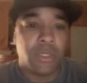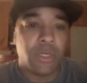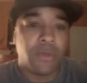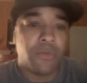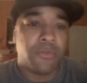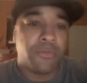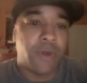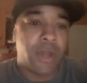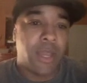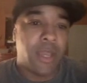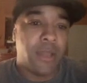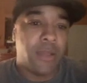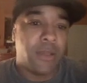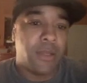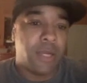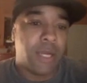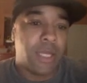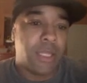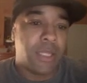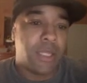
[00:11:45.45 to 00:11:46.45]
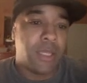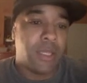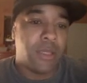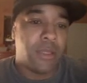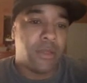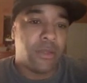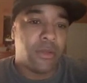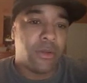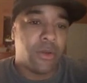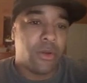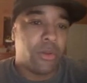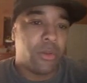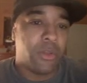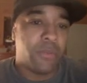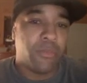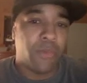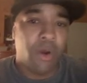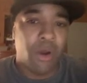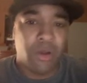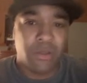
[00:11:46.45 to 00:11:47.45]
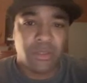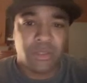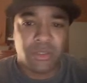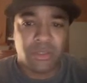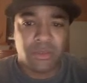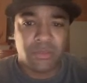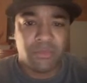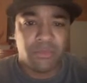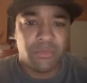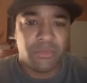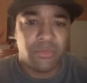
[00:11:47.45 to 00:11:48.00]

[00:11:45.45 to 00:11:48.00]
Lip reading: to get a fight, I think, in early March.